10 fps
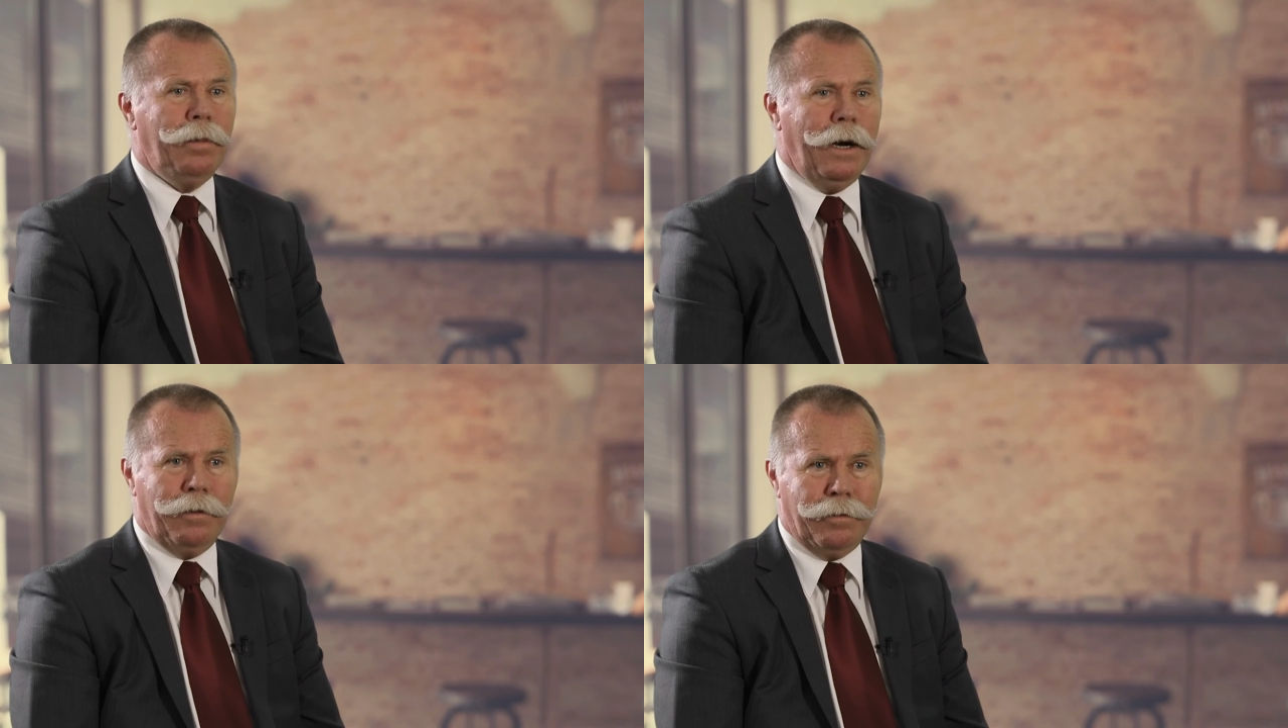
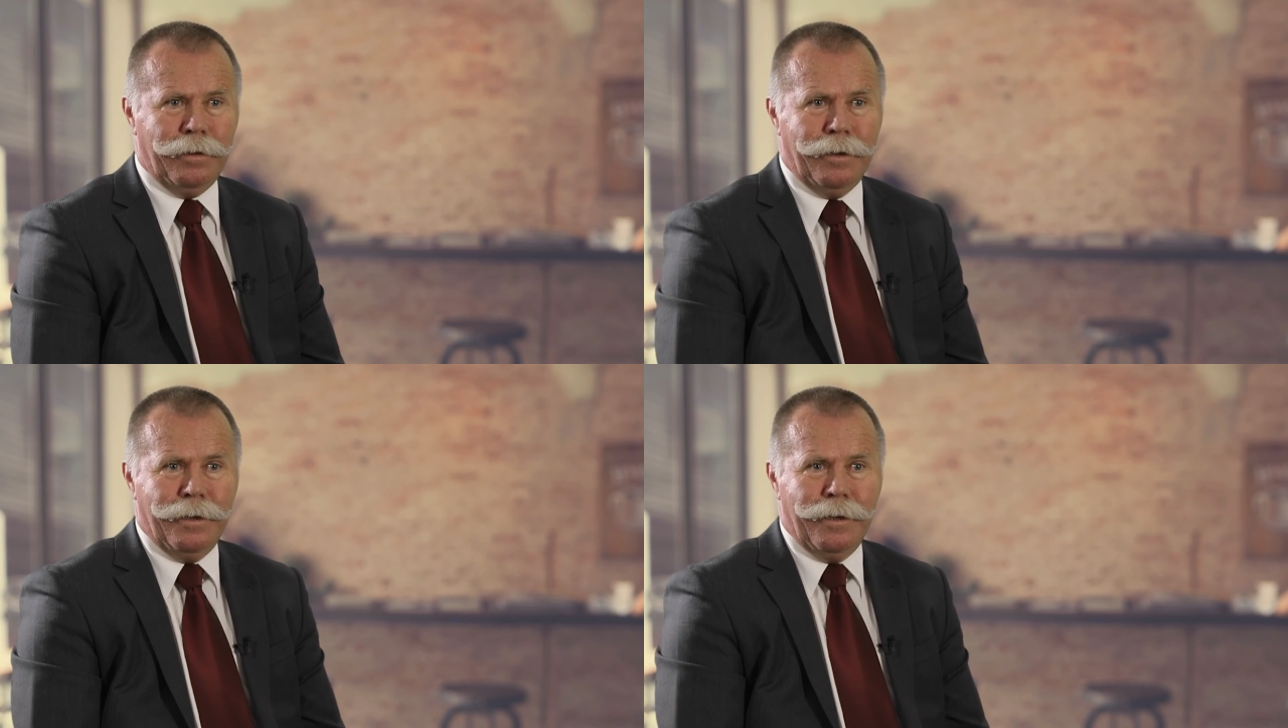both.
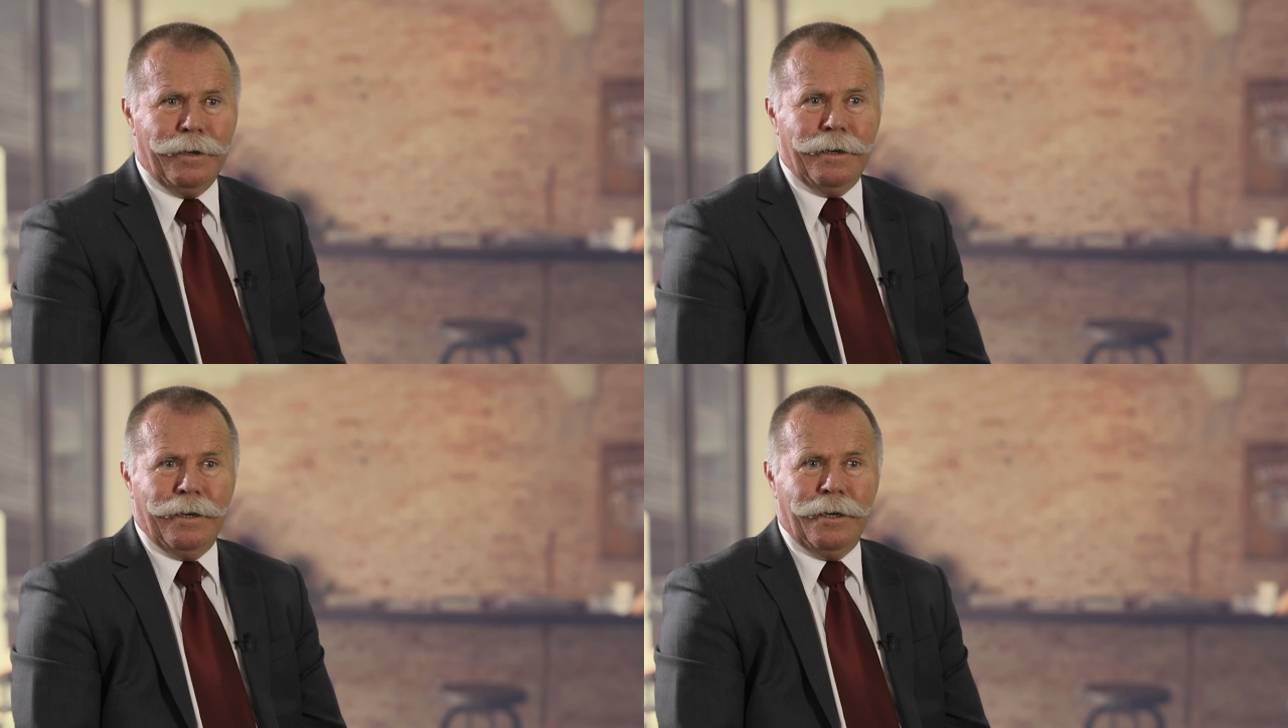
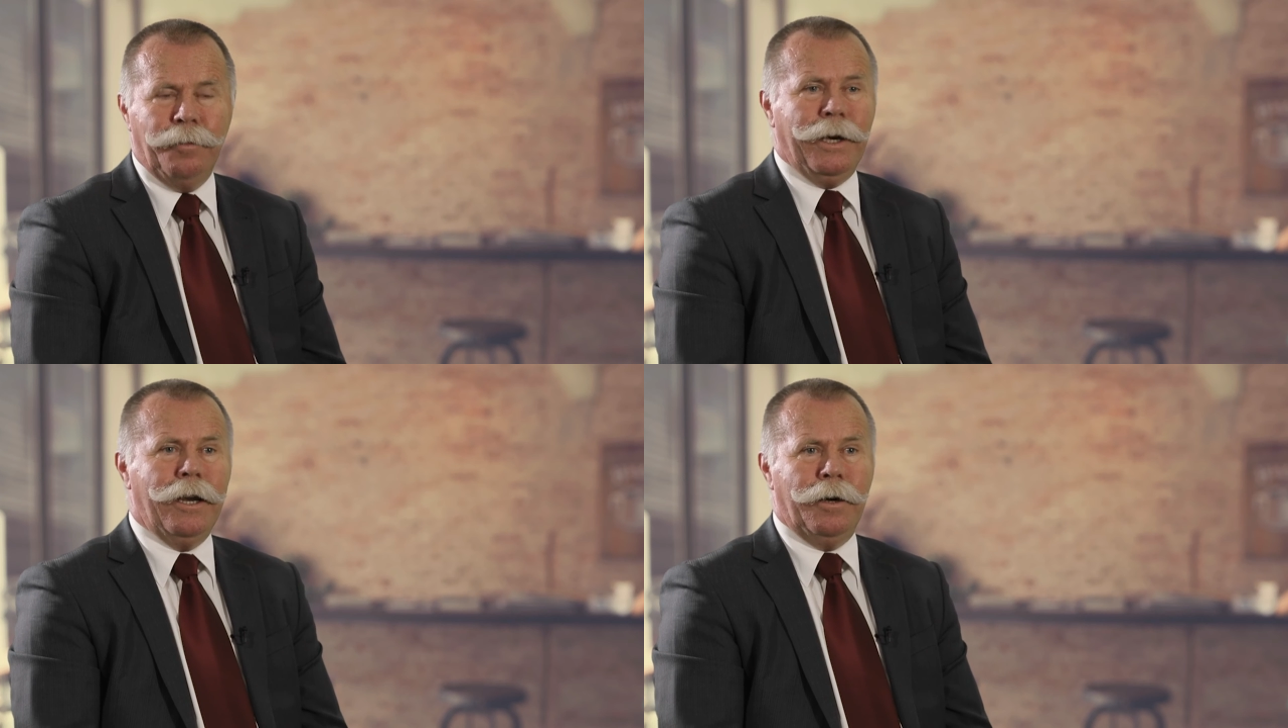And I'm
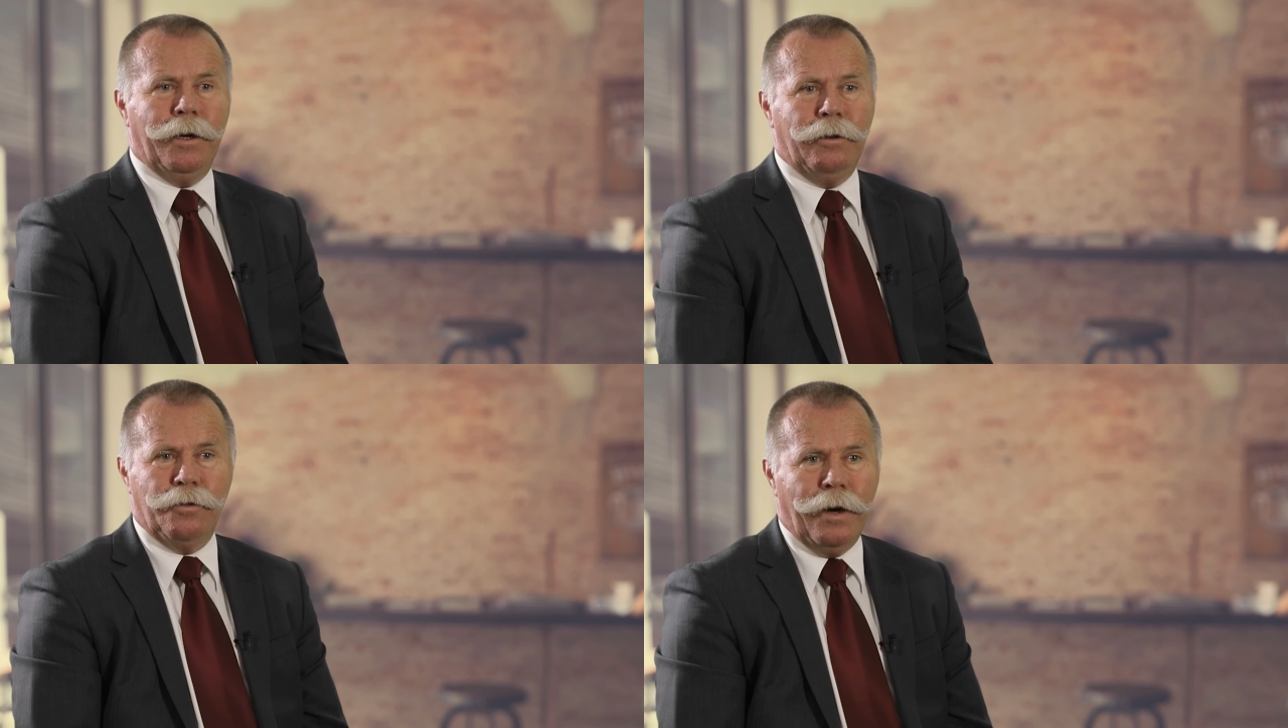the only
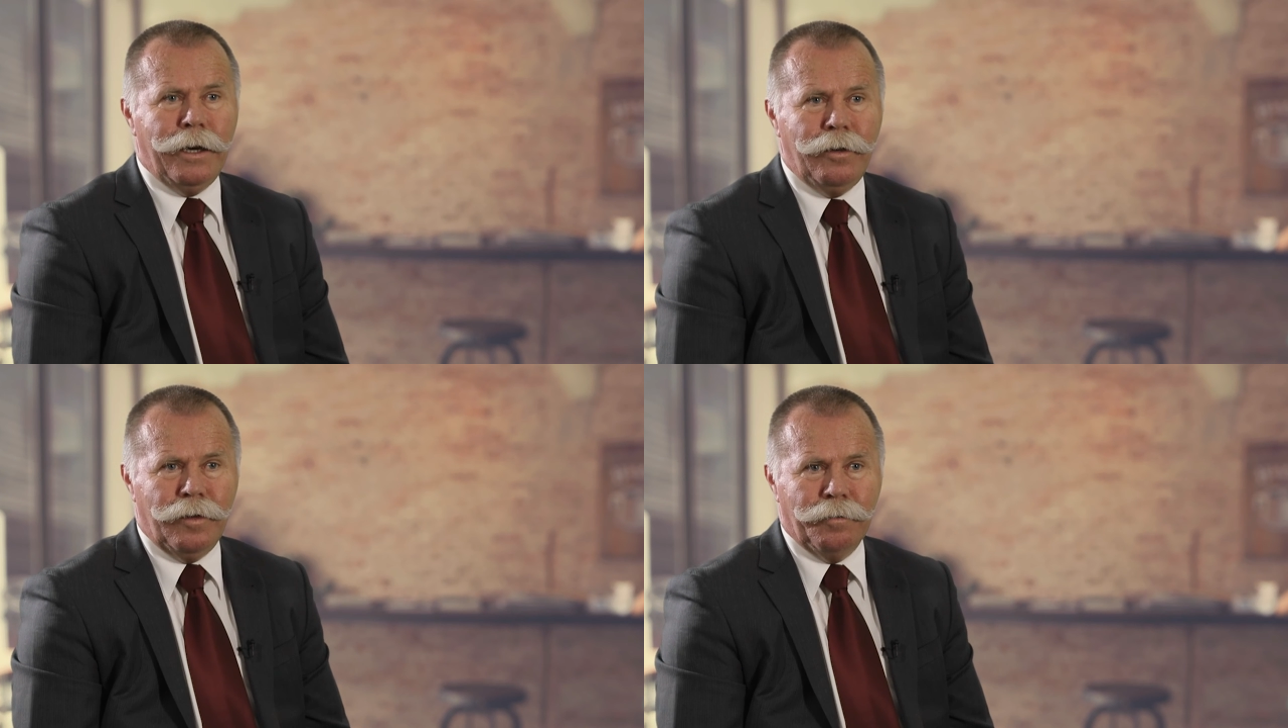one who's
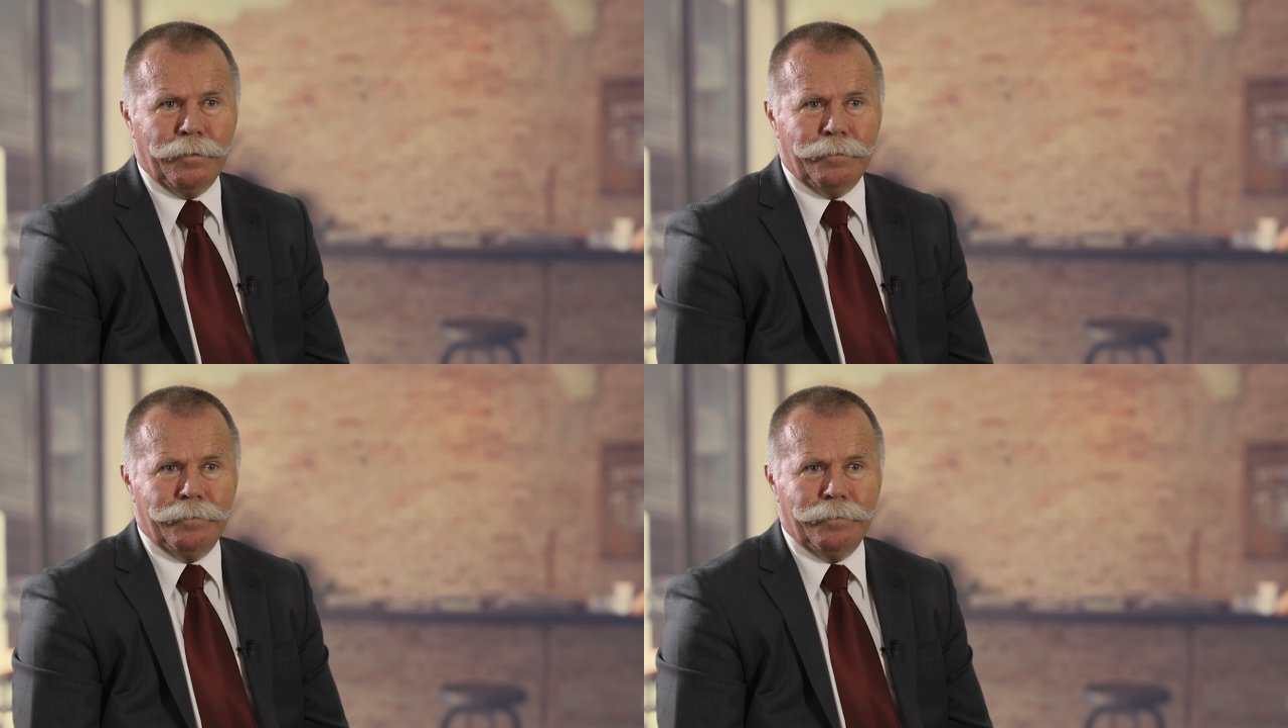raised them.